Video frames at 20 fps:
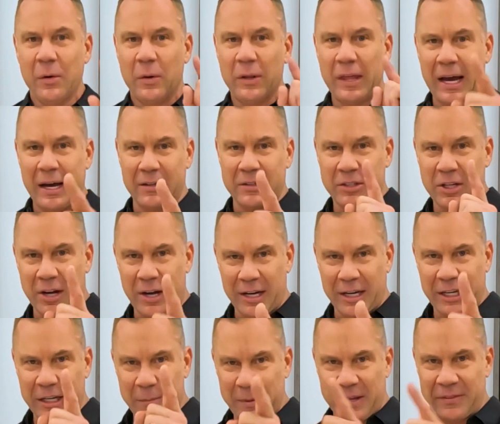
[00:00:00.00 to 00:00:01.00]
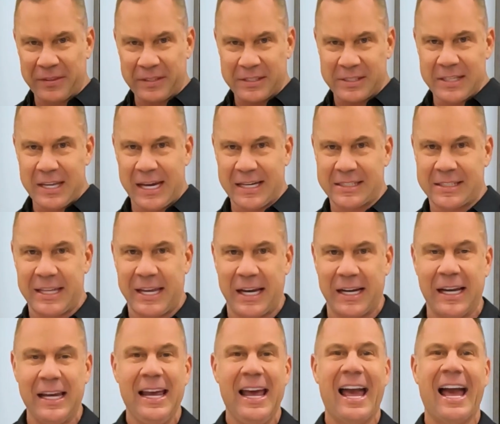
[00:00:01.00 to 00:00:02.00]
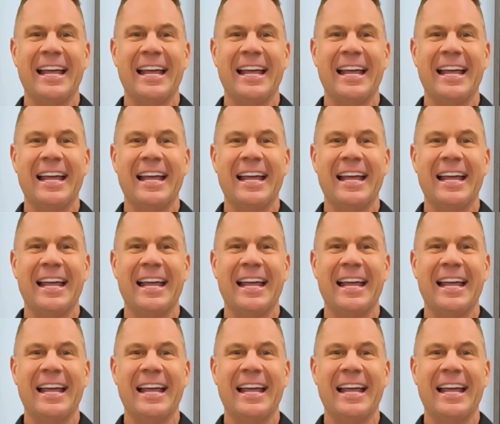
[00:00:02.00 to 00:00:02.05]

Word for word: without talking about this next thing,